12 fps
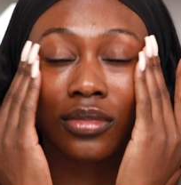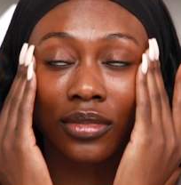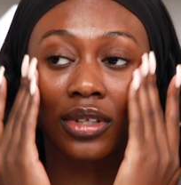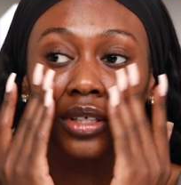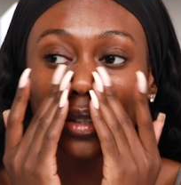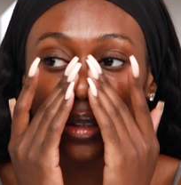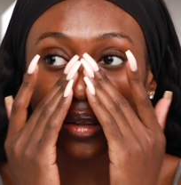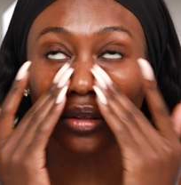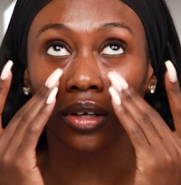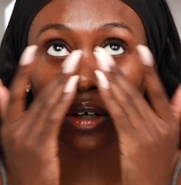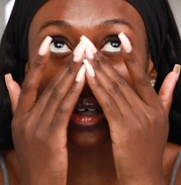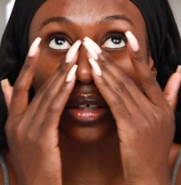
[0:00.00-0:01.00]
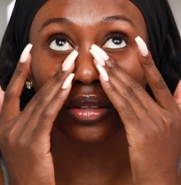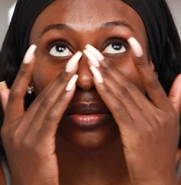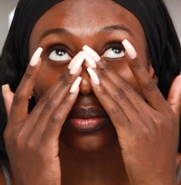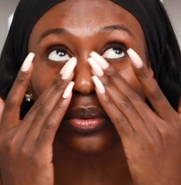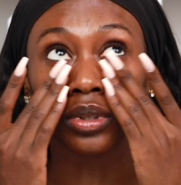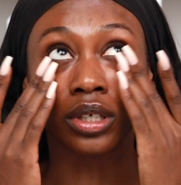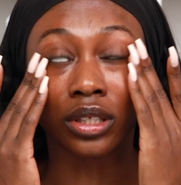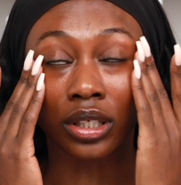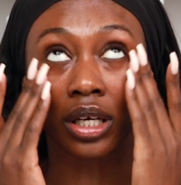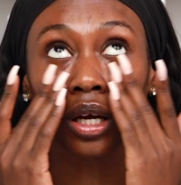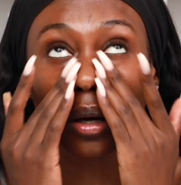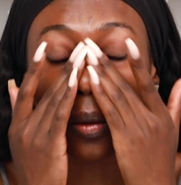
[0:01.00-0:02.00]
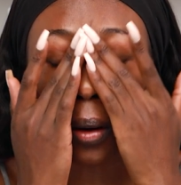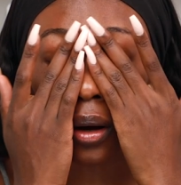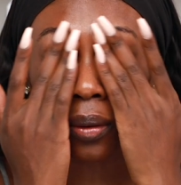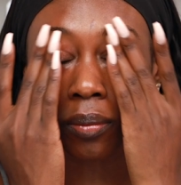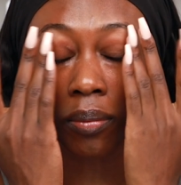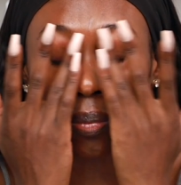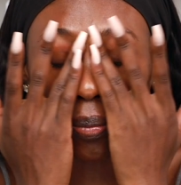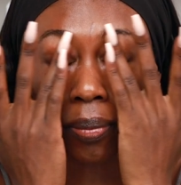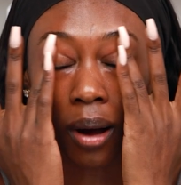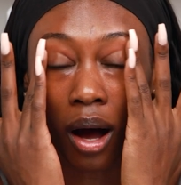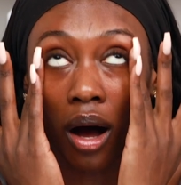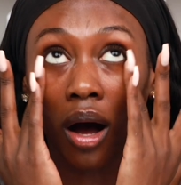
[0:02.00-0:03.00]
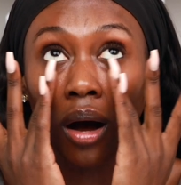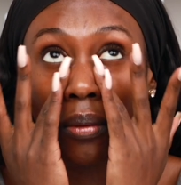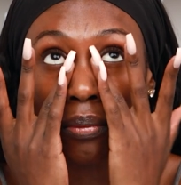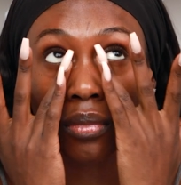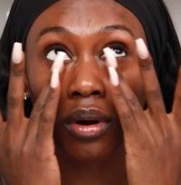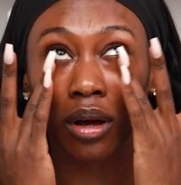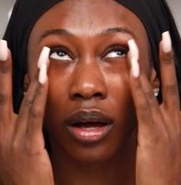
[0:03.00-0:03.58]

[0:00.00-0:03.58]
This look is really bomb.